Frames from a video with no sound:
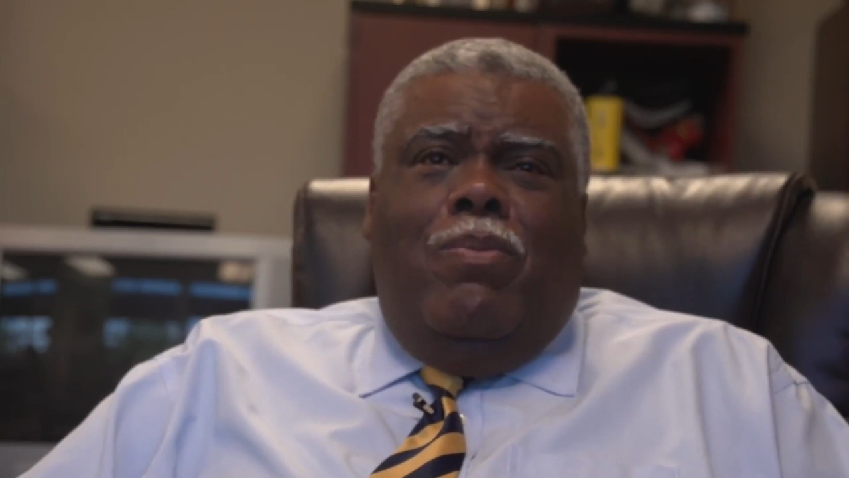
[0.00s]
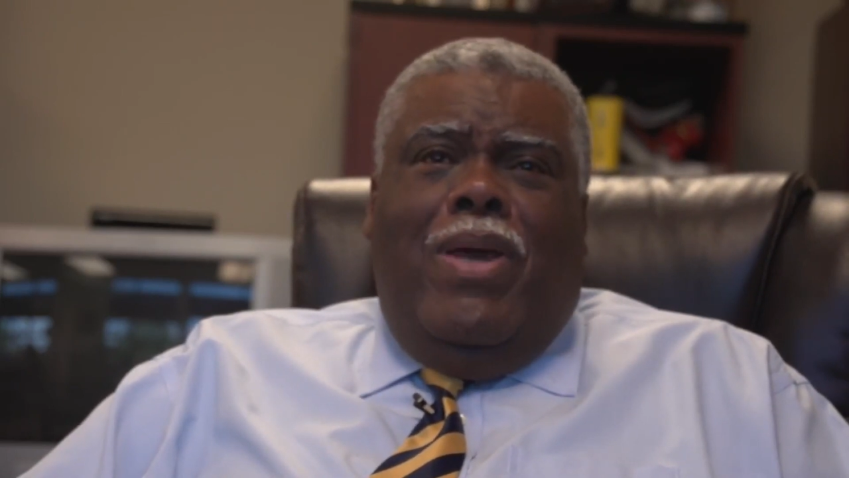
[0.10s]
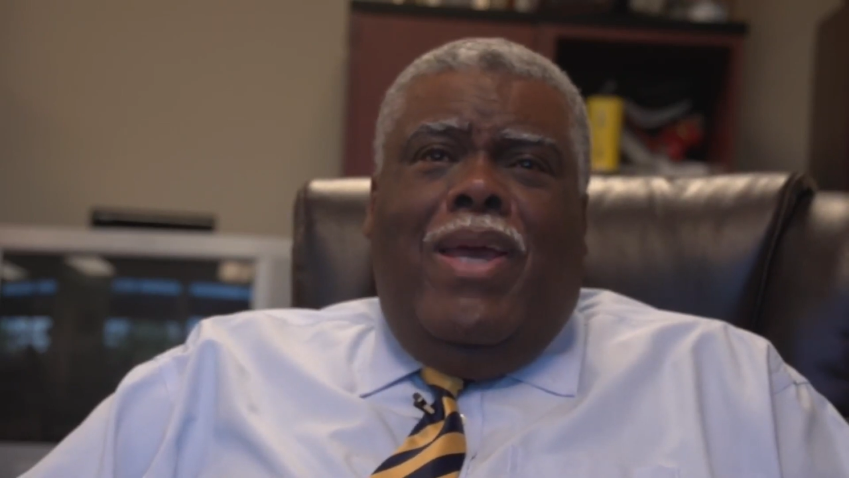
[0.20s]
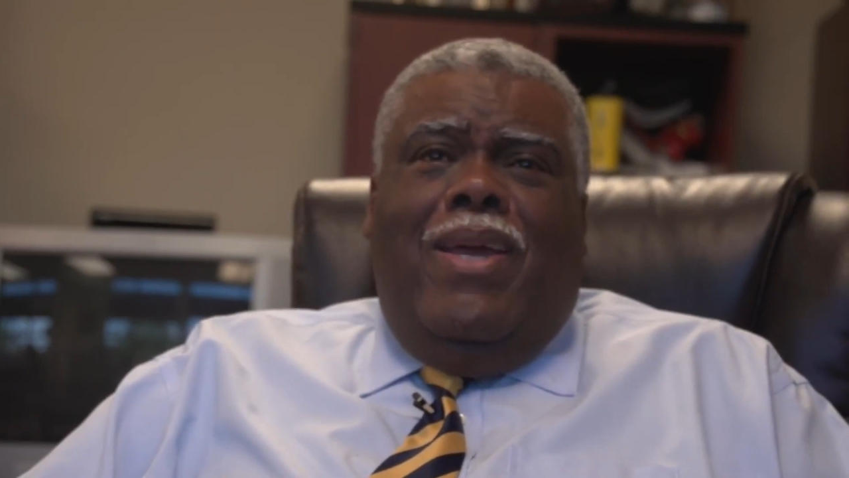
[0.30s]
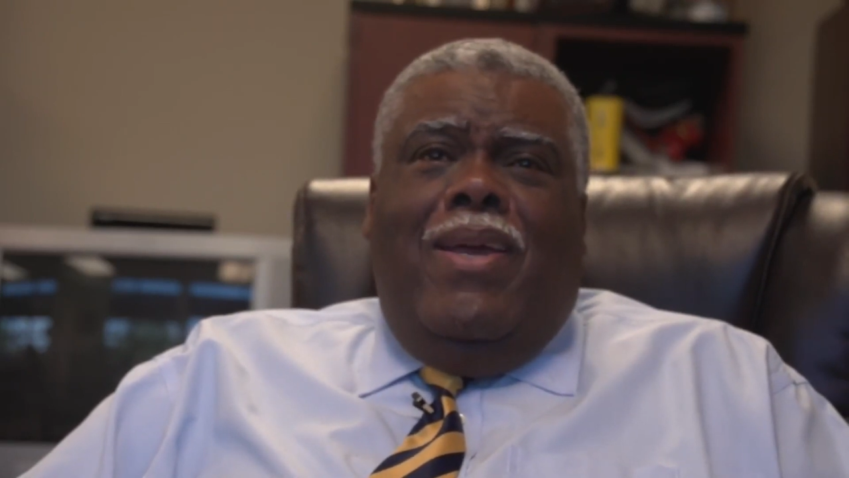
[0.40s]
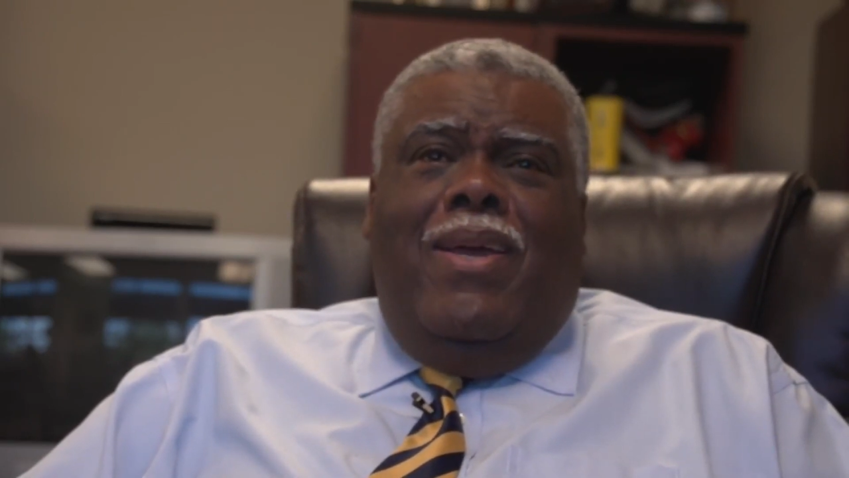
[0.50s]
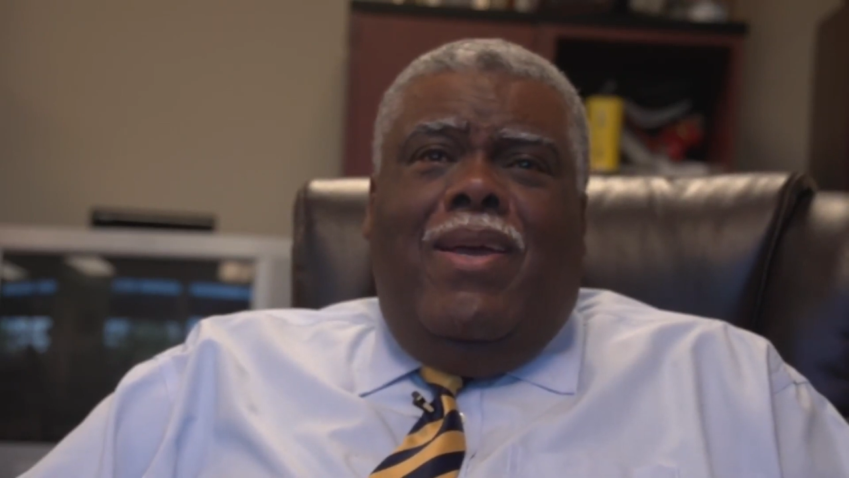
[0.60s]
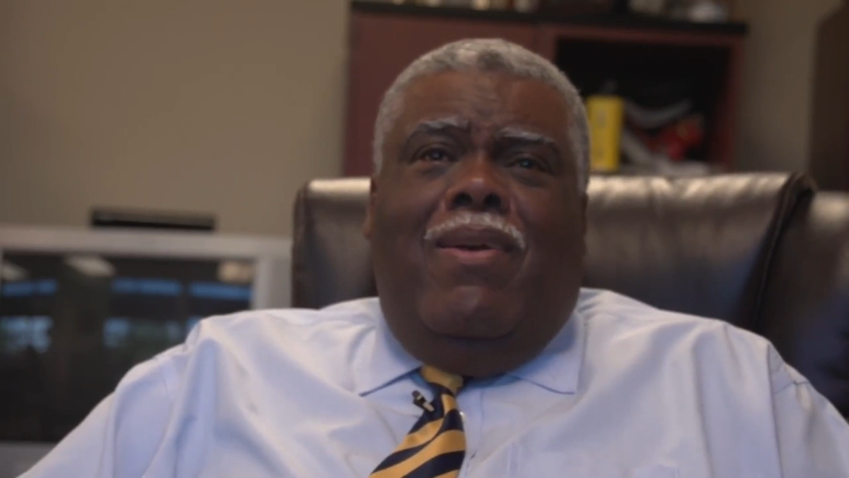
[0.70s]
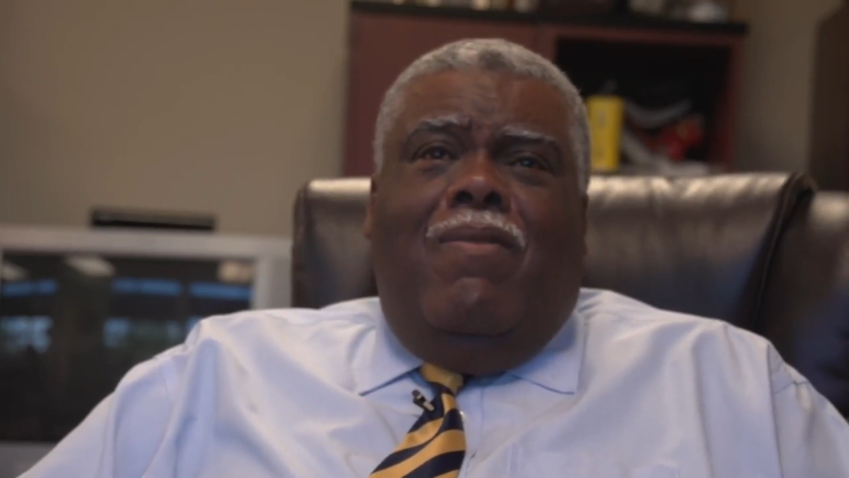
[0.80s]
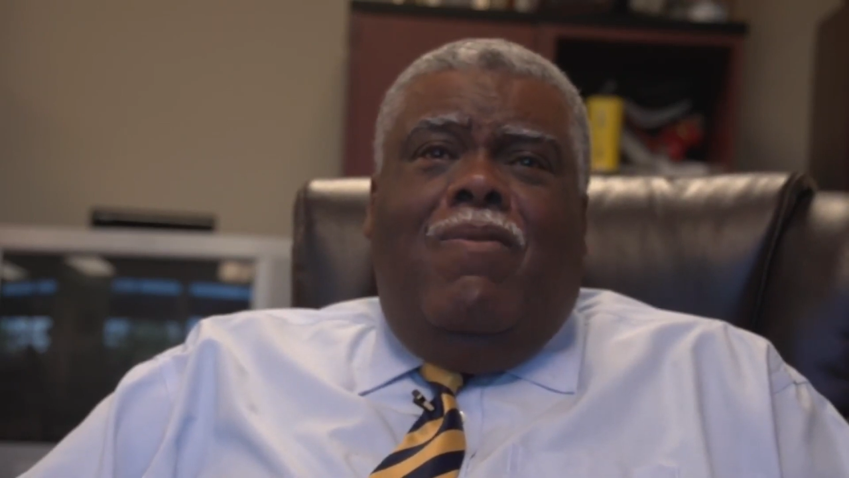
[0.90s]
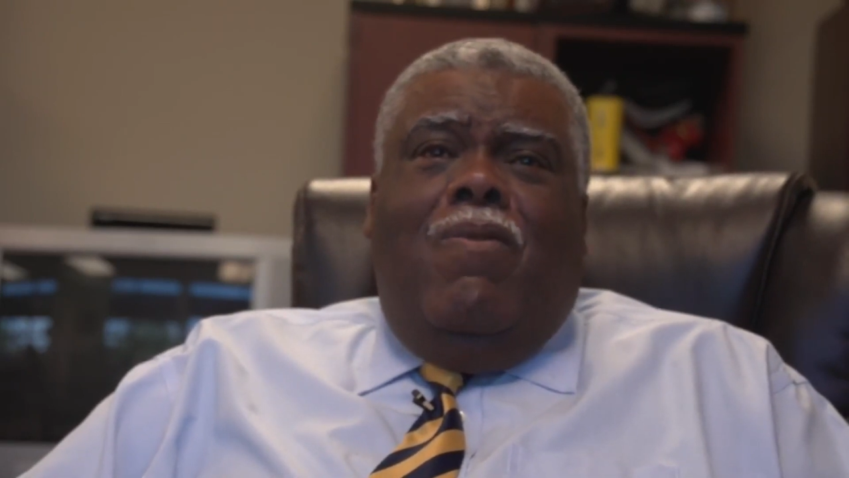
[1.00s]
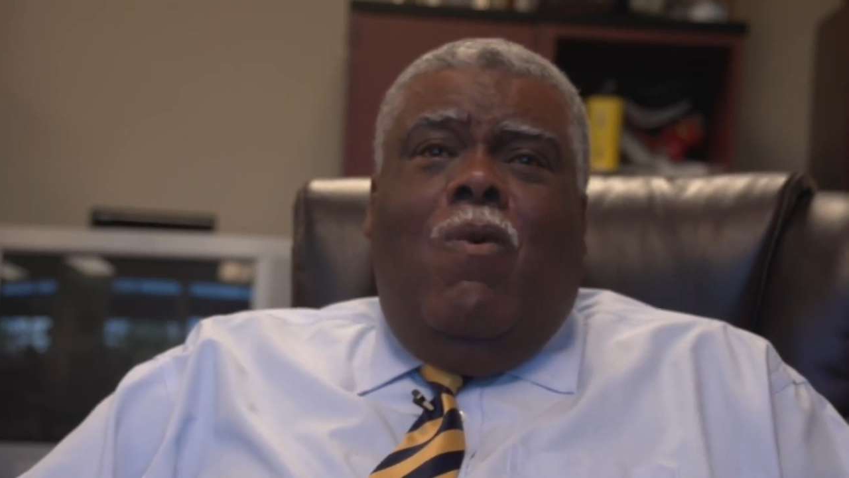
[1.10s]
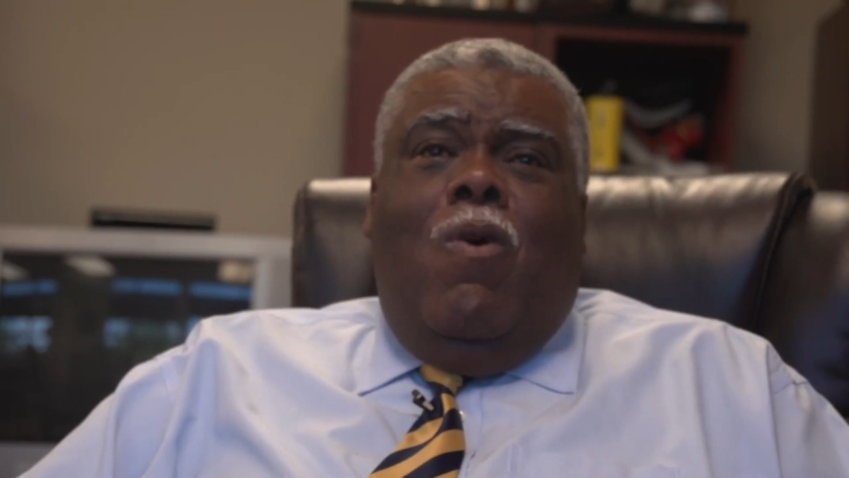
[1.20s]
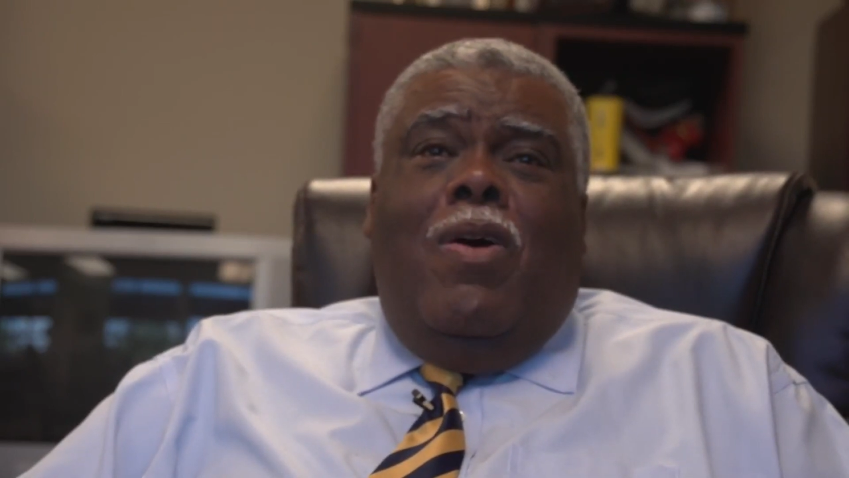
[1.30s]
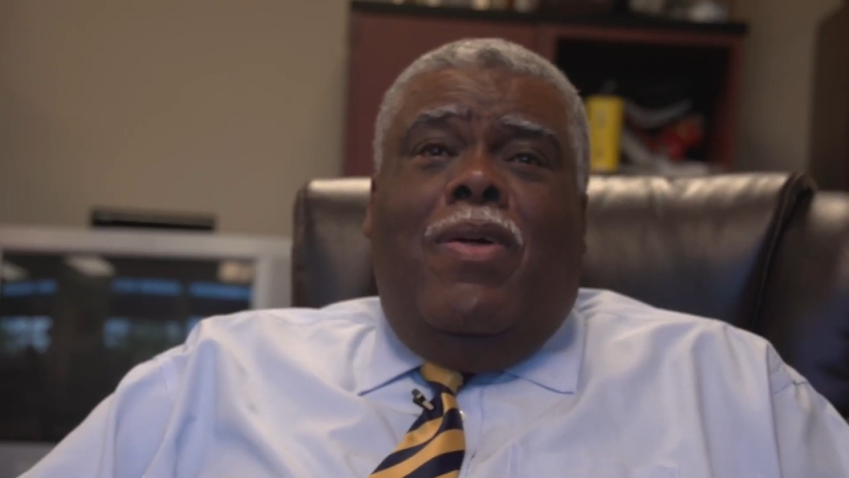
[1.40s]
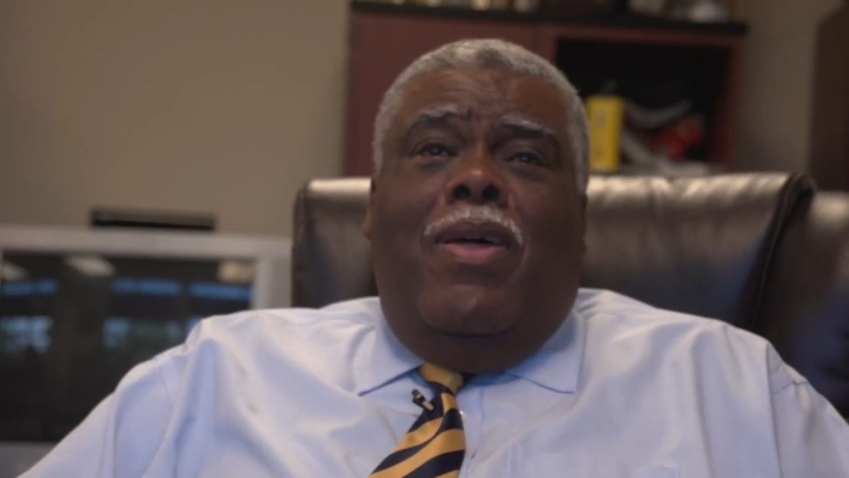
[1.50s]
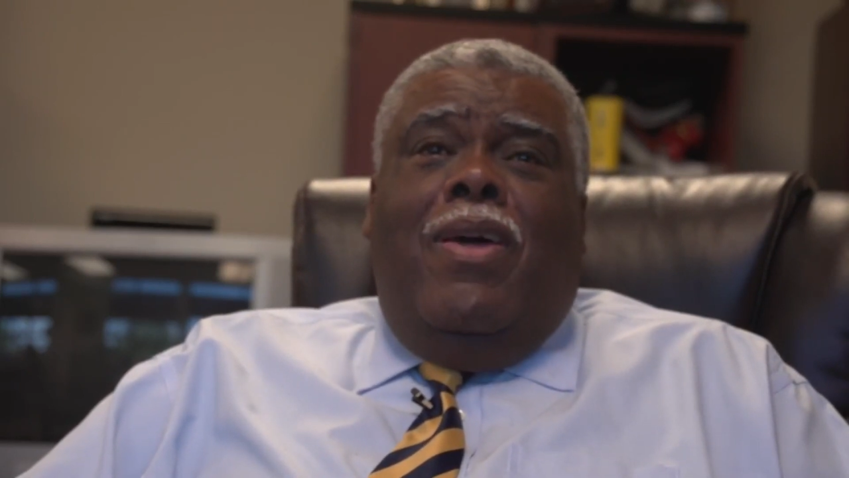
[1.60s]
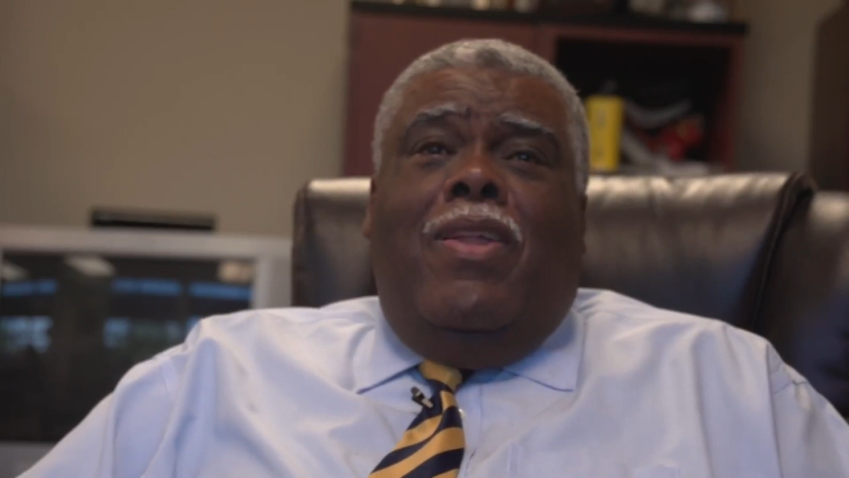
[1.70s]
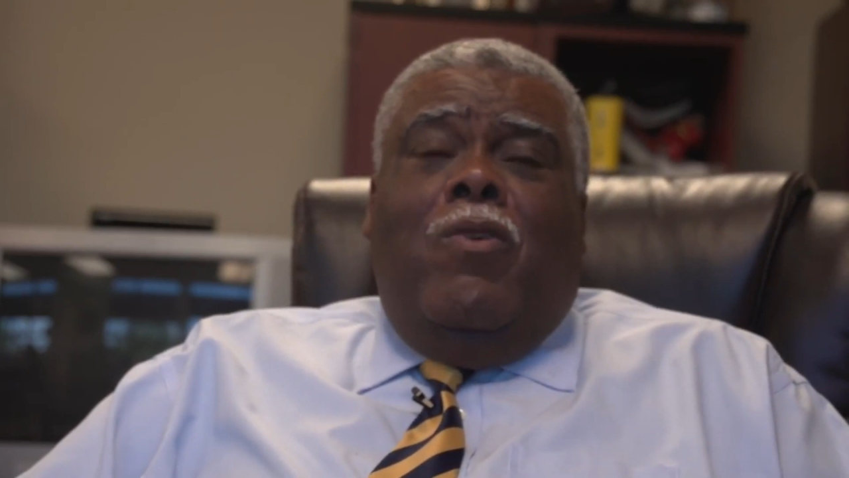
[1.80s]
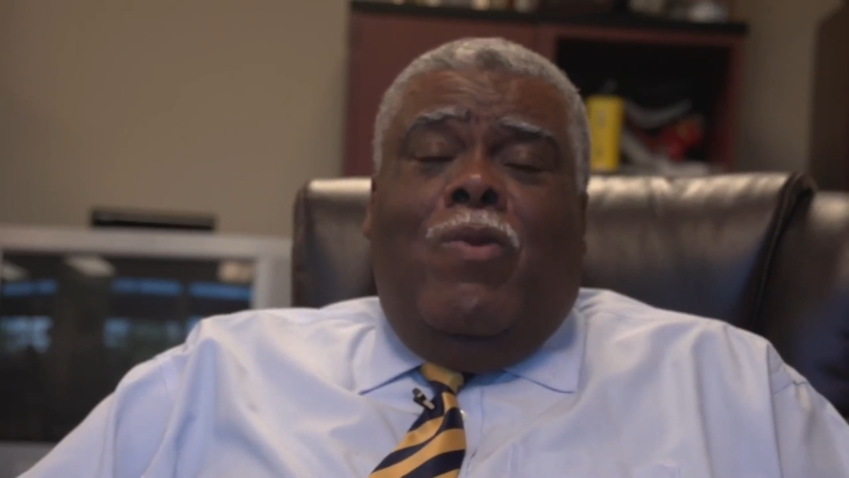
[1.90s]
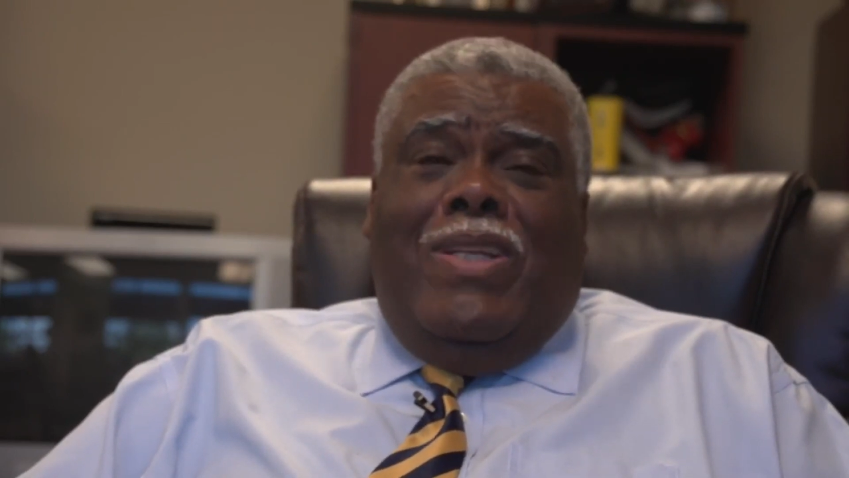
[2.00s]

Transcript: to pay for the